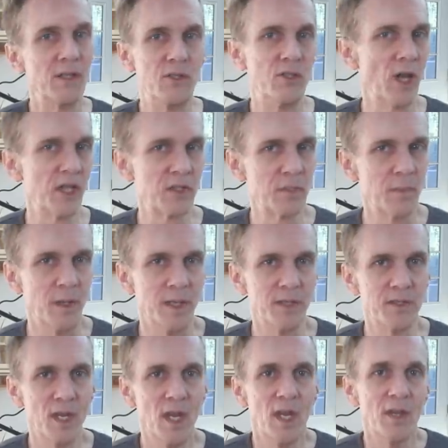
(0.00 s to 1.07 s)

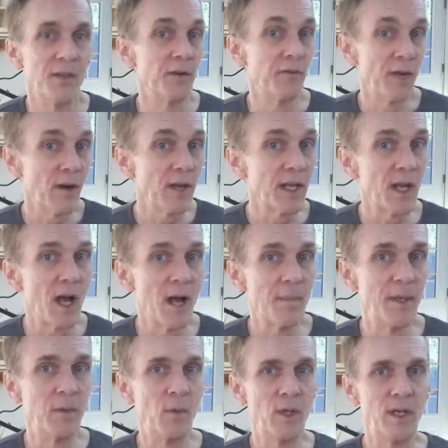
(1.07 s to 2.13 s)
adjustments. They're very
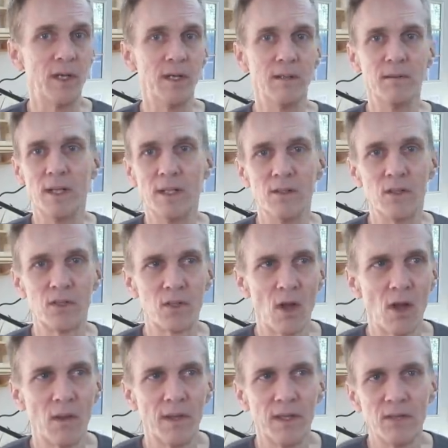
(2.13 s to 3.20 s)
common when in
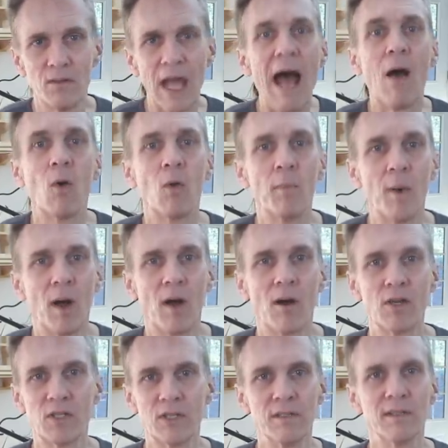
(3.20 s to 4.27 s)
installing towel
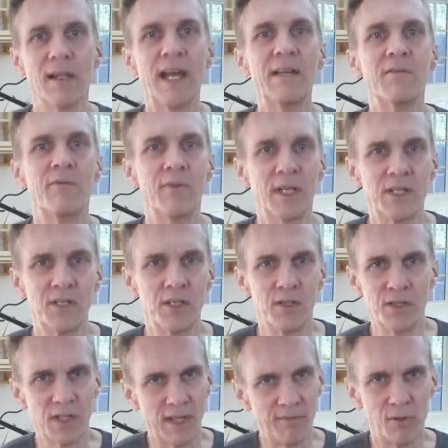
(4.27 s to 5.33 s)
bars and light
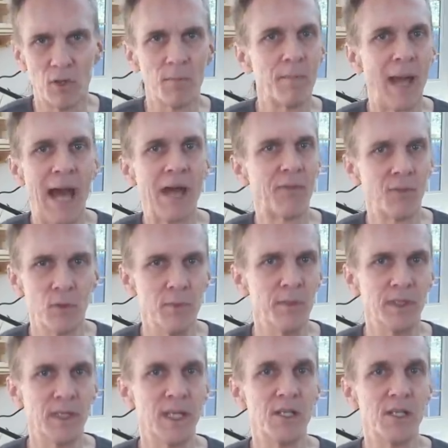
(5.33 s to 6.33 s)
fixtures, say for your bathroom and